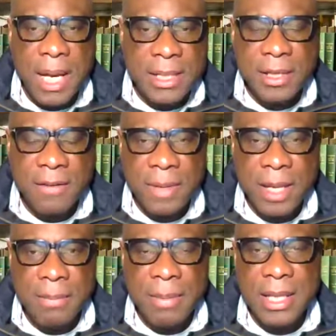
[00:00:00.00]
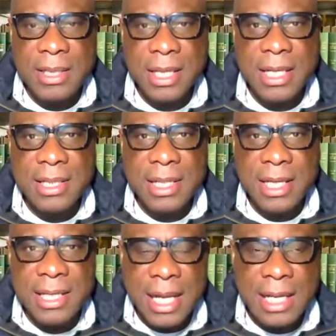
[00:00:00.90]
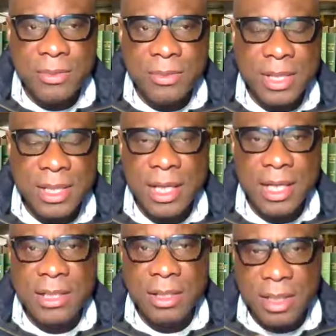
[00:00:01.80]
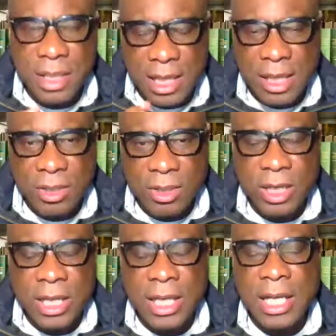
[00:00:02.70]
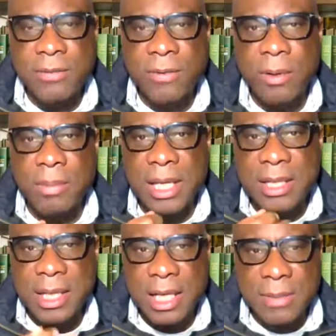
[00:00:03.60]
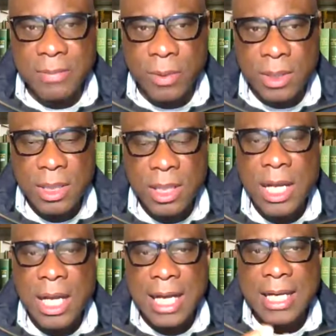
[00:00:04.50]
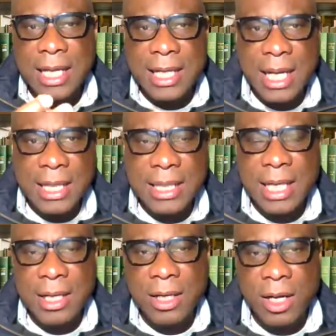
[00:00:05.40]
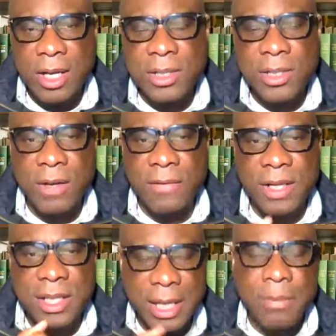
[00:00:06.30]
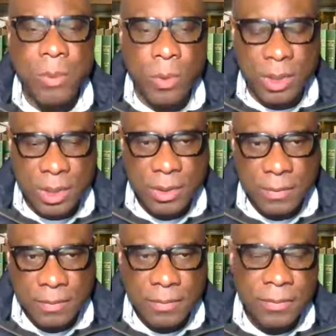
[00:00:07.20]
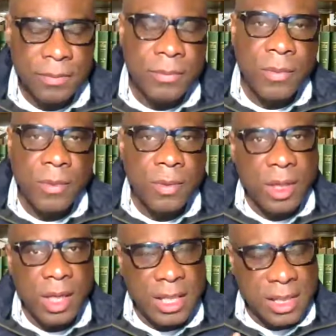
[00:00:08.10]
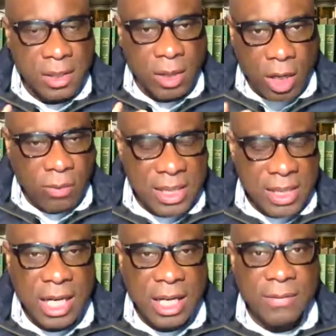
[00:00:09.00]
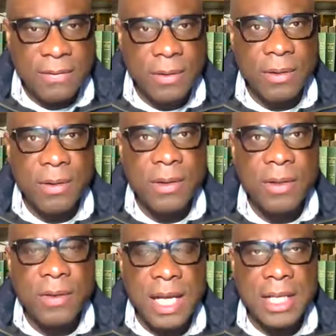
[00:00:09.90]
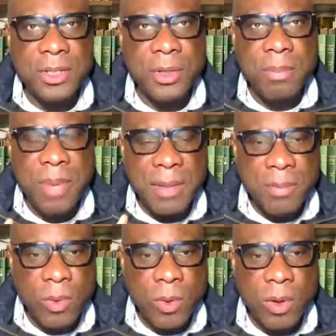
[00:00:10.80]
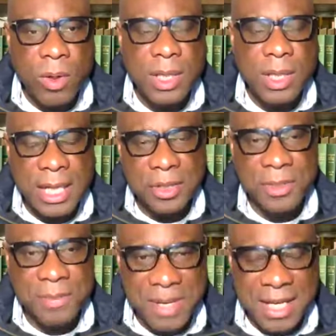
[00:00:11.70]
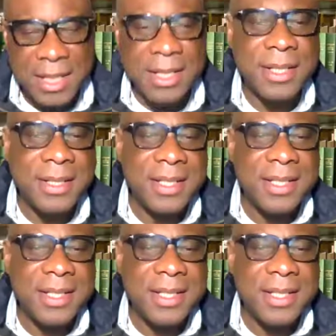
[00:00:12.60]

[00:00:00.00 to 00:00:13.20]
balance of payment is the net receipts that a country gets from its exports and the net cost of its imports. It's always helpful that you make more than you spend.